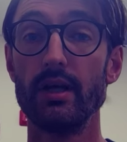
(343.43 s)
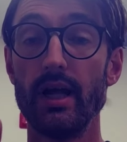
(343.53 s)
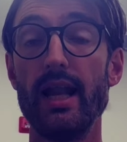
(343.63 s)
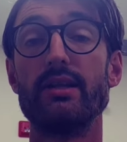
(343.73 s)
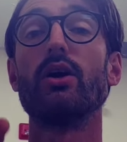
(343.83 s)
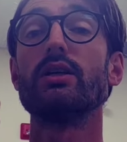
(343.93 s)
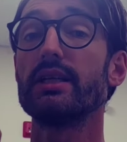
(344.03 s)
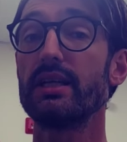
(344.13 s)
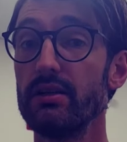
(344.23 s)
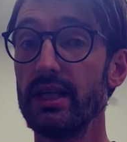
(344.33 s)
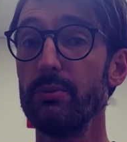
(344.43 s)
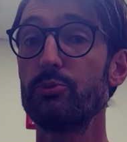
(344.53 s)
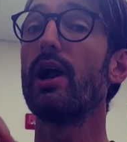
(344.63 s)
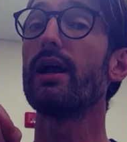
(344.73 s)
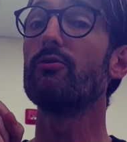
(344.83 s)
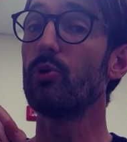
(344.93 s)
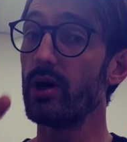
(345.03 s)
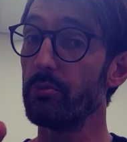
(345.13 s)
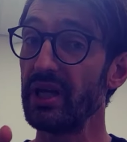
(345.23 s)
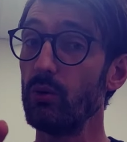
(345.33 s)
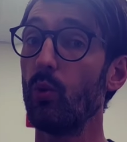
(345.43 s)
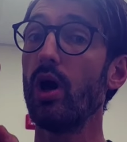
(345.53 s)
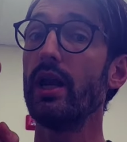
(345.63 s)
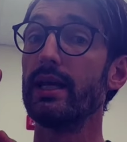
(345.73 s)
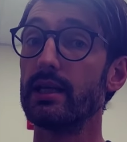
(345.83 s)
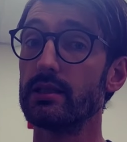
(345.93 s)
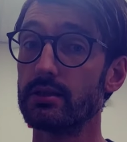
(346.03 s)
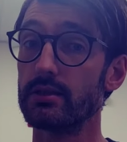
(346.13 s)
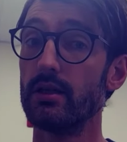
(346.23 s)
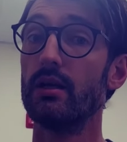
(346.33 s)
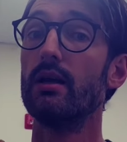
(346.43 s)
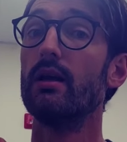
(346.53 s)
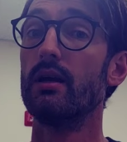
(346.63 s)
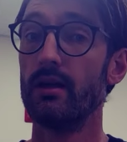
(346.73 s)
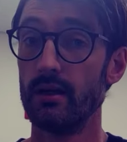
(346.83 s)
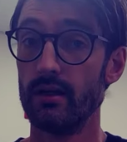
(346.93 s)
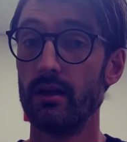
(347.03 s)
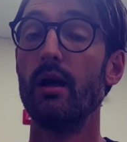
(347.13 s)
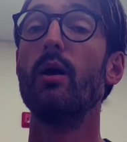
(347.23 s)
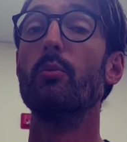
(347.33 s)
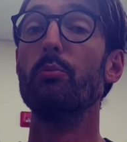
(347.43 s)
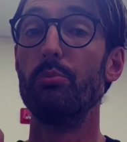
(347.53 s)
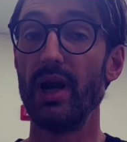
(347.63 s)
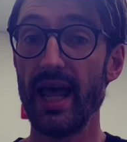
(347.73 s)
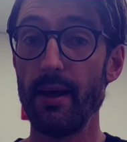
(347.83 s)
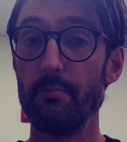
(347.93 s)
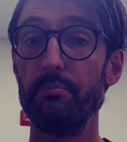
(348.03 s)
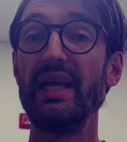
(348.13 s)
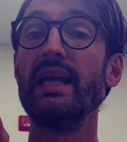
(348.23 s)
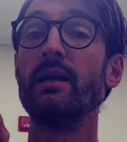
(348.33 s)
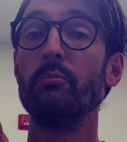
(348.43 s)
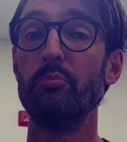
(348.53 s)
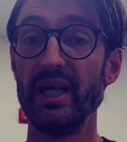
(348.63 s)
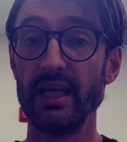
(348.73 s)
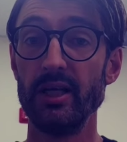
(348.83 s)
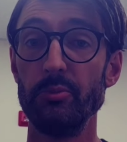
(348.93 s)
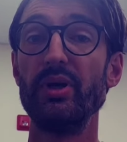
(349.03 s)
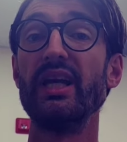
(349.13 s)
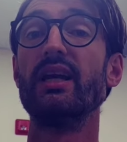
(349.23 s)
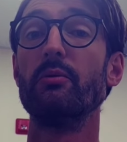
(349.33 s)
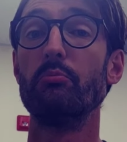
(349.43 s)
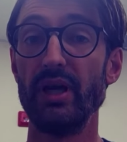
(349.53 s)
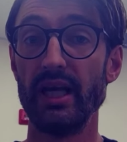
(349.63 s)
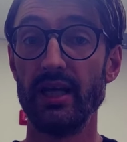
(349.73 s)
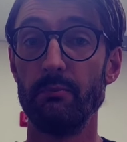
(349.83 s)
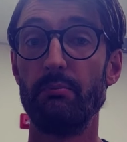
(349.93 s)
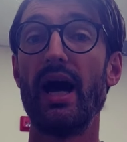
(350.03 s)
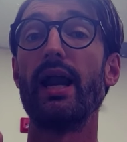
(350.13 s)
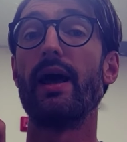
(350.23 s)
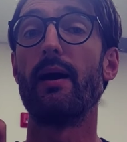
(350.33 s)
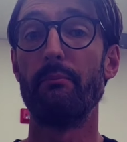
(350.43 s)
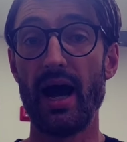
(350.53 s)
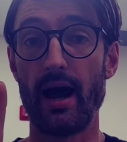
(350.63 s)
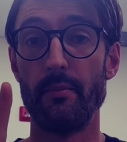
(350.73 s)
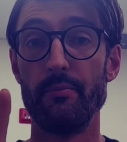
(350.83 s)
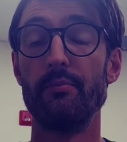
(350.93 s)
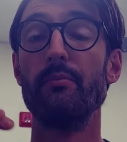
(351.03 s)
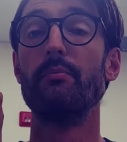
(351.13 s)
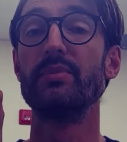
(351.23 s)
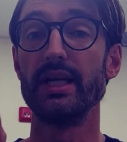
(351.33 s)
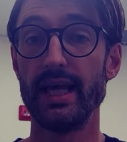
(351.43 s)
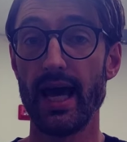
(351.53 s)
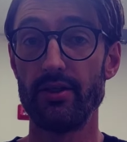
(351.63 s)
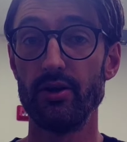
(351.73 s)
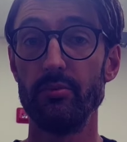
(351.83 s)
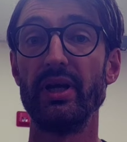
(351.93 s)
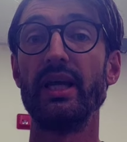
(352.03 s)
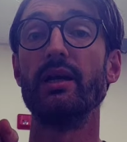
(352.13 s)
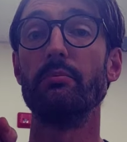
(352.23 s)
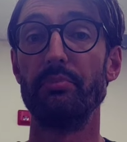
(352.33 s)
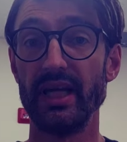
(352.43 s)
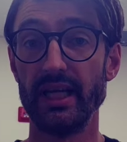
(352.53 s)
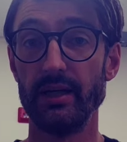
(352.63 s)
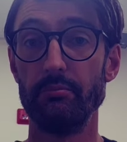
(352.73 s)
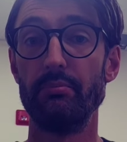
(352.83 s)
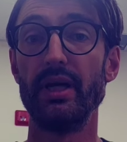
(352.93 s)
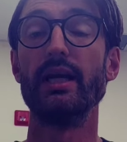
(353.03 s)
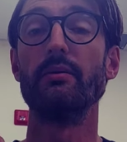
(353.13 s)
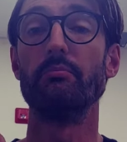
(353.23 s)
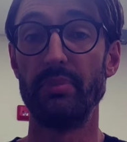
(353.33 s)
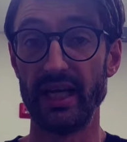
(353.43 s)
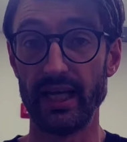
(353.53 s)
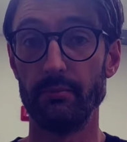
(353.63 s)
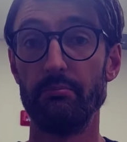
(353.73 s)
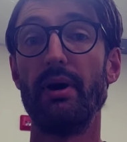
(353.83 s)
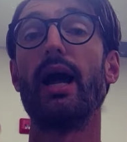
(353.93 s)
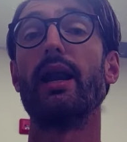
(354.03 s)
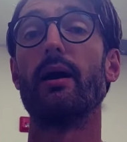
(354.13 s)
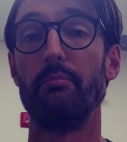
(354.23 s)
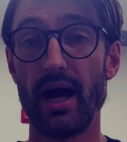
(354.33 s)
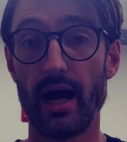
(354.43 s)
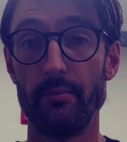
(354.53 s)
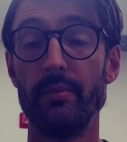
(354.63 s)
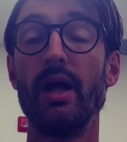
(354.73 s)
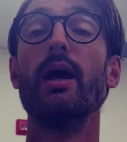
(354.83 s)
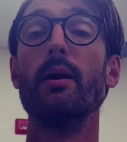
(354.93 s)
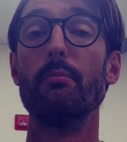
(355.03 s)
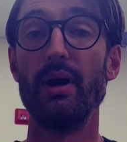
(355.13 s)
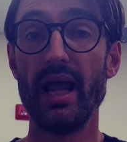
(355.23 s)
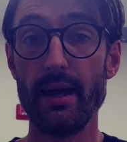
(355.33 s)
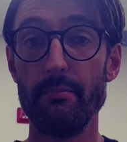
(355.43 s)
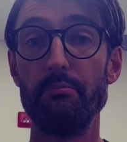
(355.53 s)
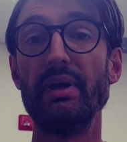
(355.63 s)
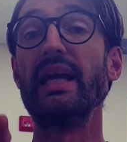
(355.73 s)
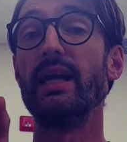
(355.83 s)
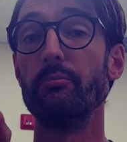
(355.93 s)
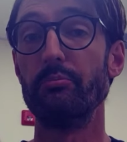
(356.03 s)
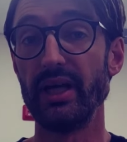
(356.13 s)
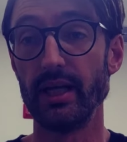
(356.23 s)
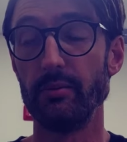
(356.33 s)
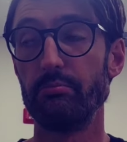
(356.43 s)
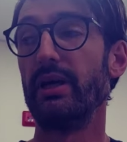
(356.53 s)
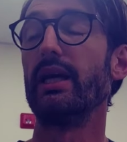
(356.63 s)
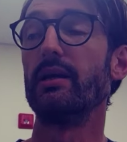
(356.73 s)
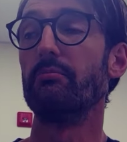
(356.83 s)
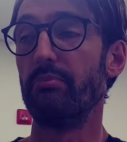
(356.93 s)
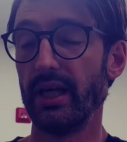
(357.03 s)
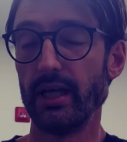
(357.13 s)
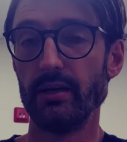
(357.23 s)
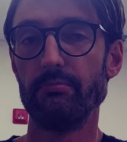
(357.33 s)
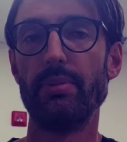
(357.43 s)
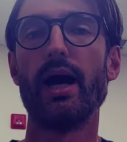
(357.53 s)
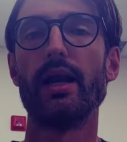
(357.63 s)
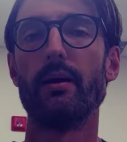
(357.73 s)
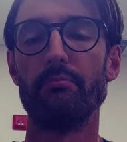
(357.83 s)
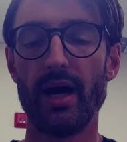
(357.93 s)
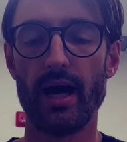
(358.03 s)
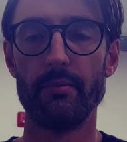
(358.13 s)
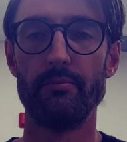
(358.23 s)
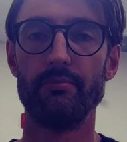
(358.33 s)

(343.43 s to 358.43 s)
as long as I can keep track of where beat 1 is, ble, bing, bing, bing, bing, ba da ba. Together, bing, bing, bing, bing, ba da ba. Ble, bing, bing, bing, bing, ba da ba.